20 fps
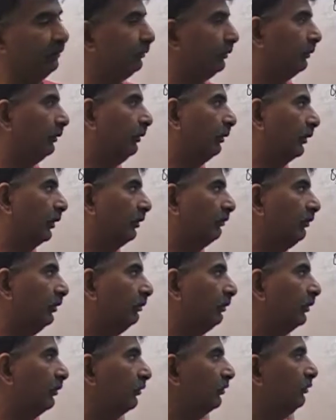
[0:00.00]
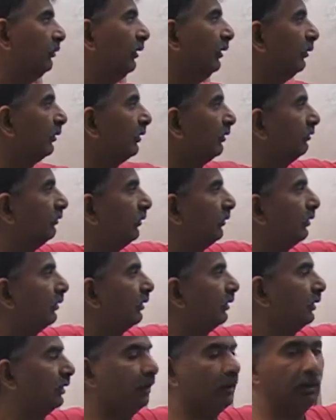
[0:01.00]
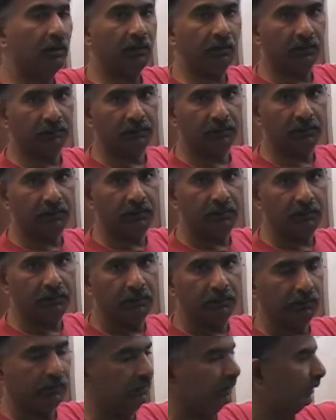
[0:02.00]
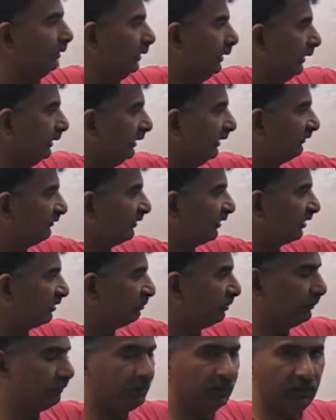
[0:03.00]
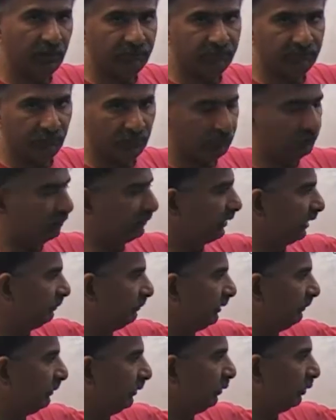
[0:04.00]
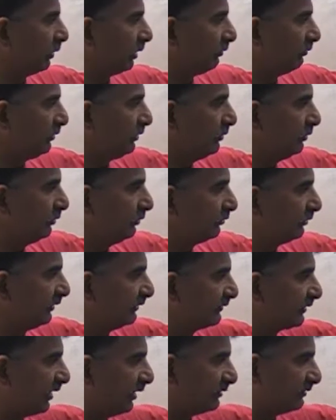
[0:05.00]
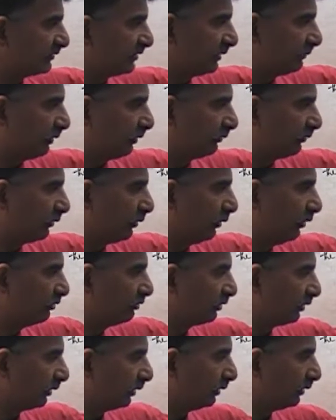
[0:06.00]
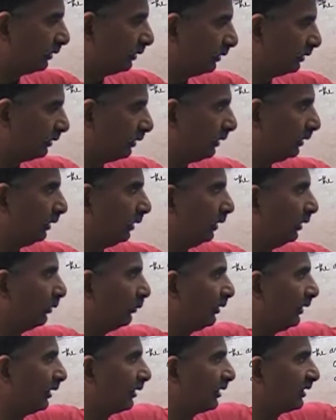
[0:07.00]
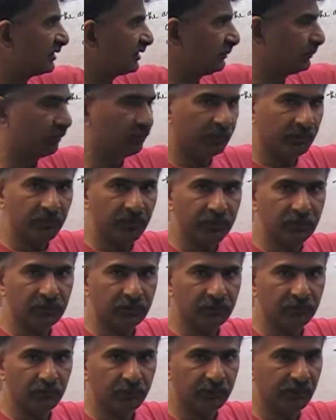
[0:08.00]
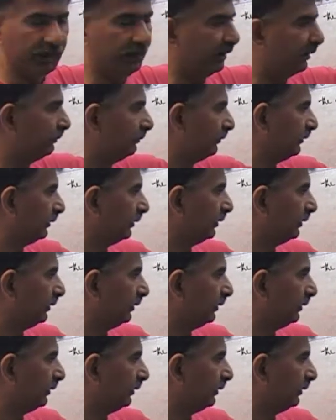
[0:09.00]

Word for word: what we're looking for because we're looking for a number. In this case, people, is one more time, people who confuse this concept of quotient with the concept of remainder, for them,